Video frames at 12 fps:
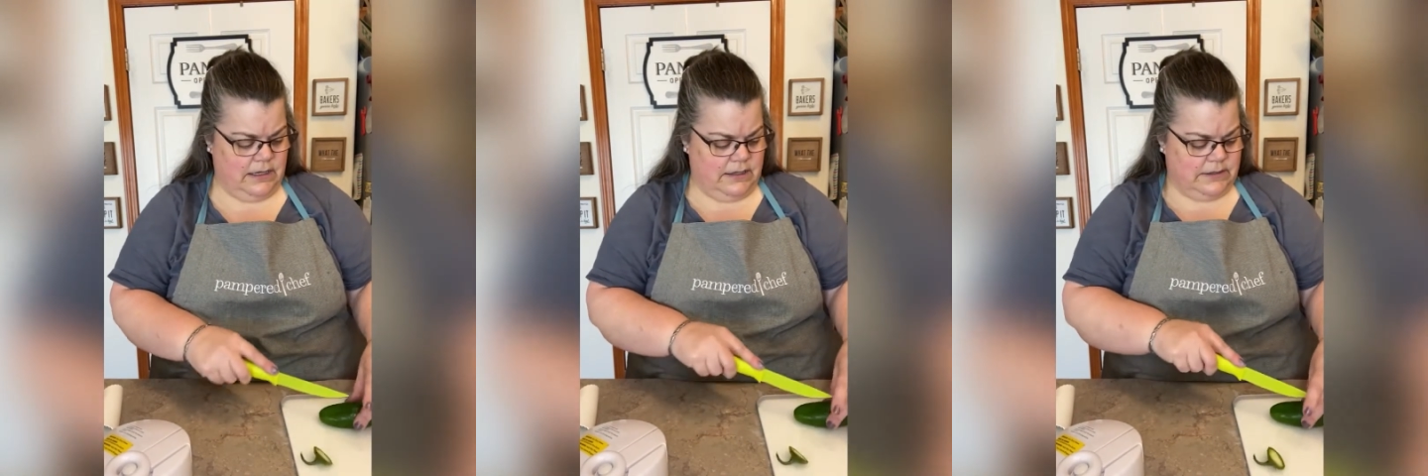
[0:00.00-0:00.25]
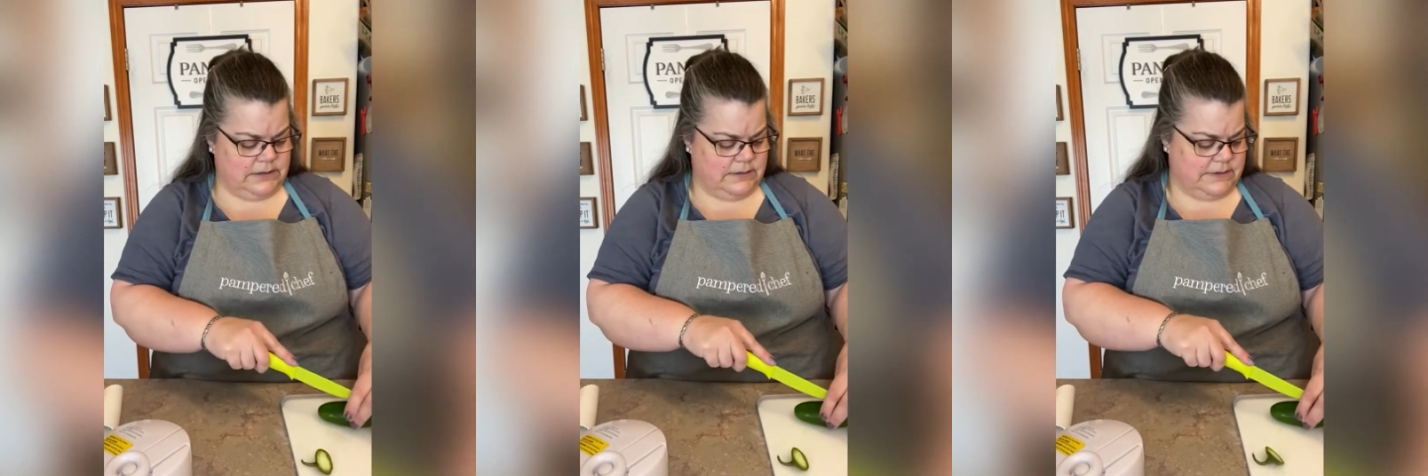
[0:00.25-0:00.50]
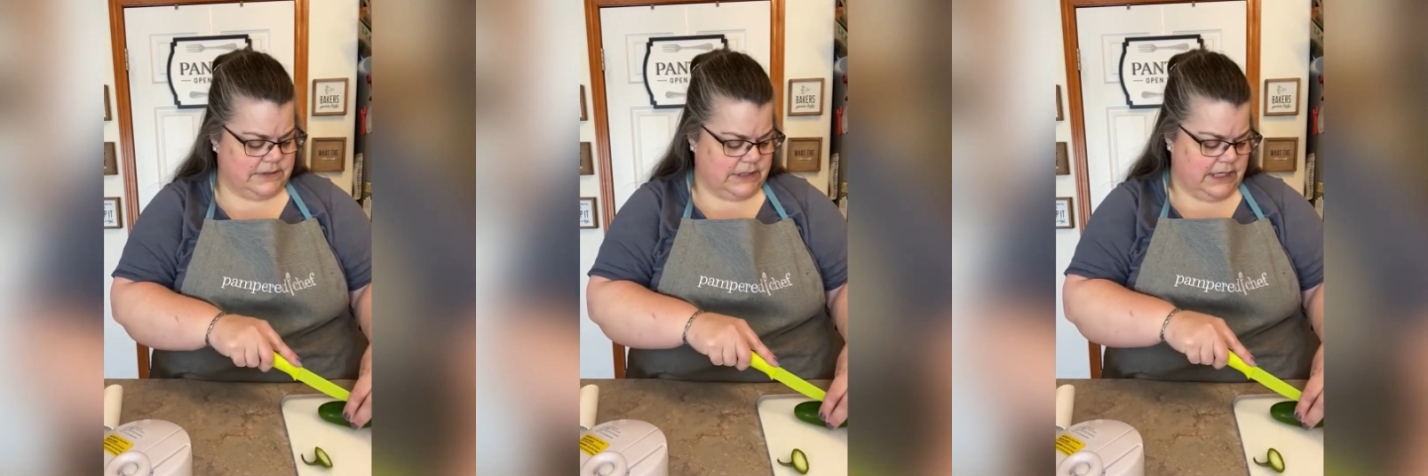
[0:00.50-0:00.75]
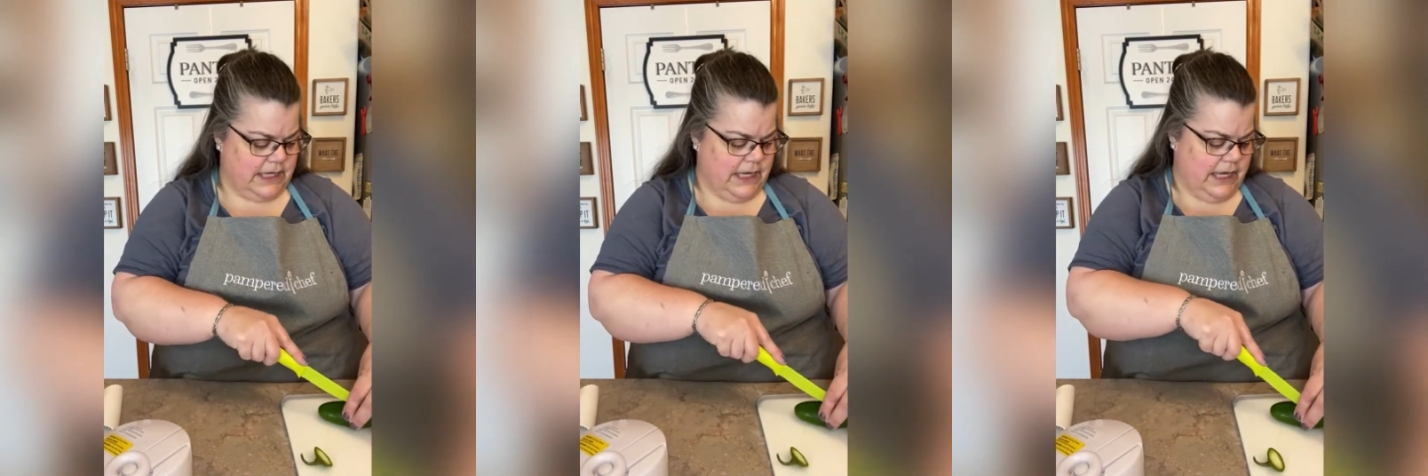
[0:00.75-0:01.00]
I'm just going
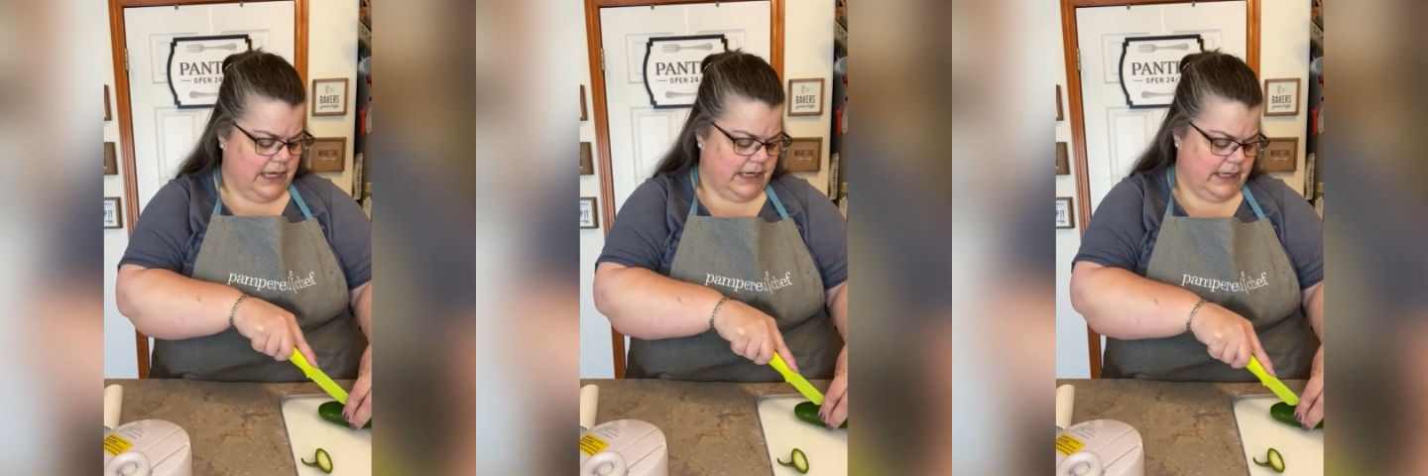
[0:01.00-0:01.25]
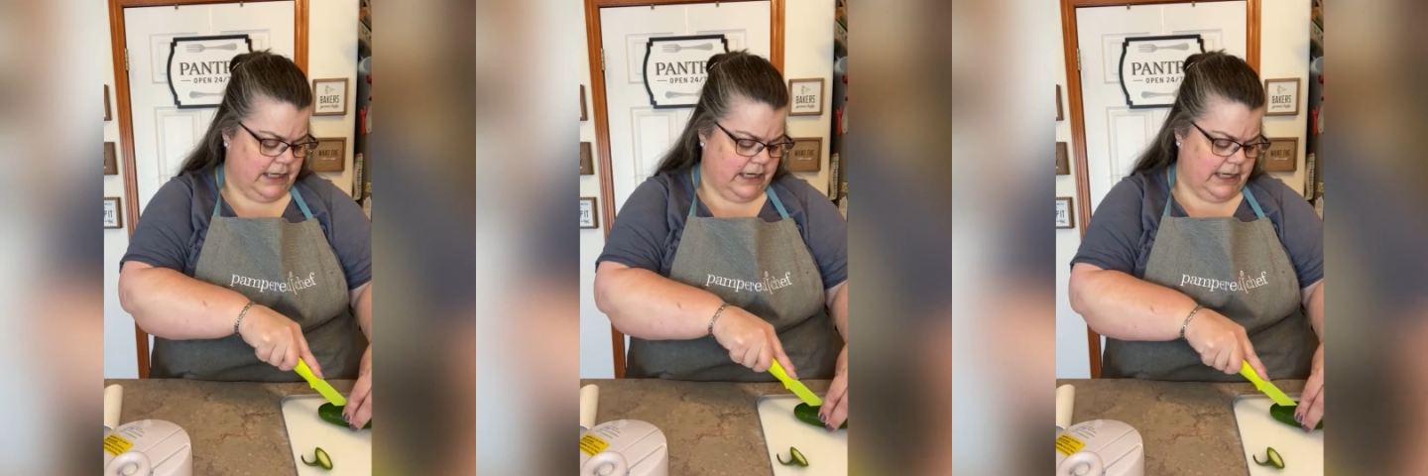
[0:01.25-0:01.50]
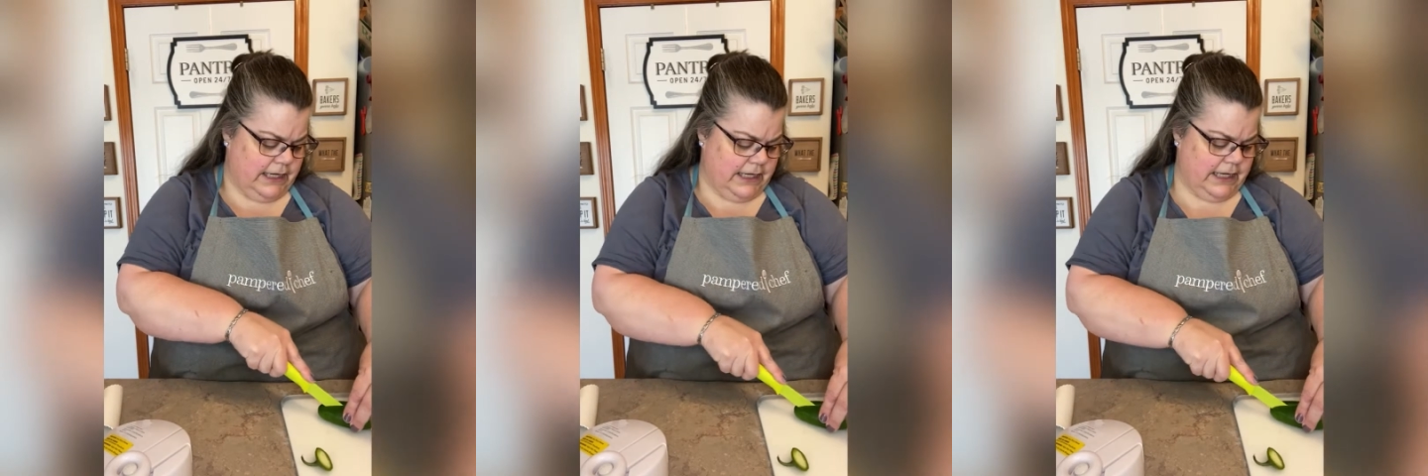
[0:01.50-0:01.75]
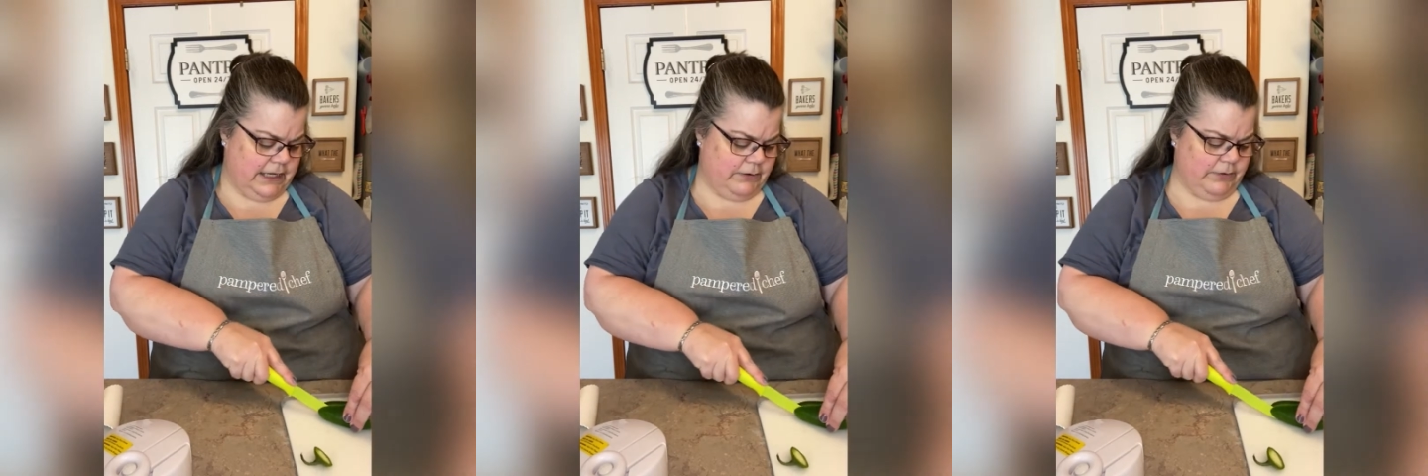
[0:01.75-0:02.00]
to cut it, and
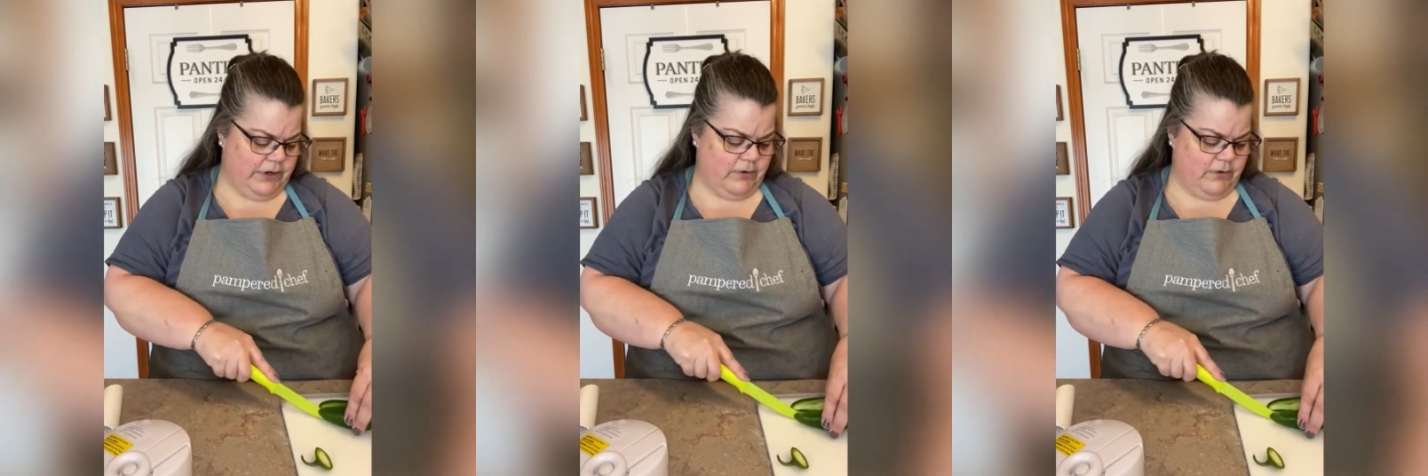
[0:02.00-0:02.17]
then we don't